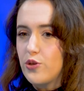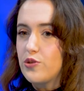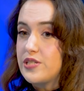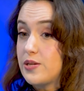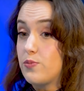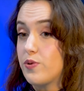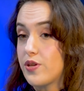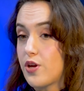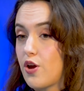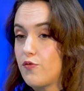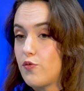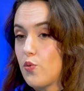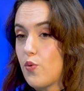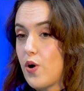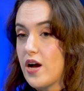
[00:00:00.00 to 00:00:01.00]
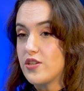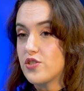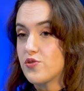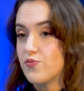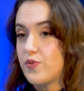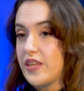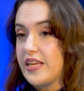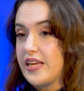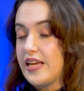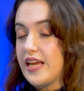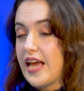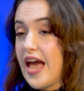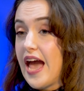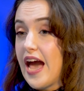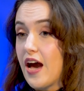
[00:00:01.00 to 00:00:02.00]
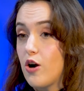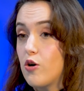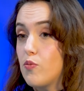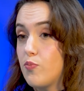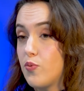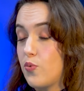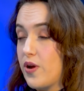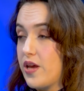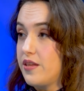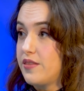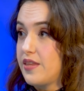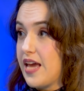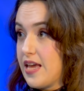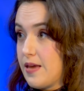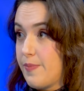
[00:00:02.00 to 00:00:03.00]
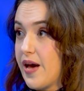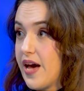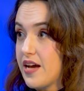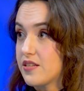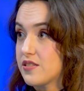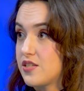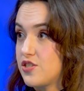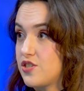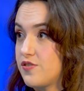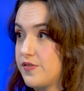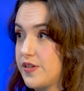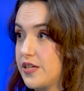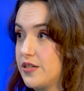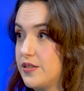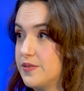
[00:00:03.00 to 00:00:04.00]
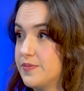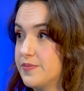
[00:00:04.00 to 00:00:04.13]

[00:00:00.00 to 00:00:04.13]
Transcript: you did with Overwatch really helped with Apex, did you feel?